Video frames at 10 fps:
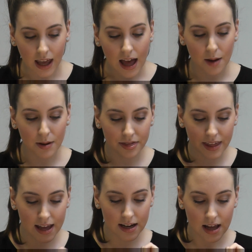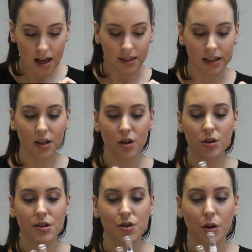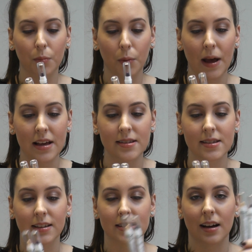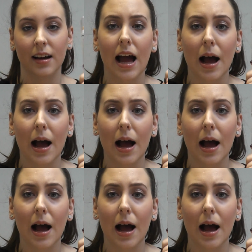Then the Nuxe Jumbo Pencils I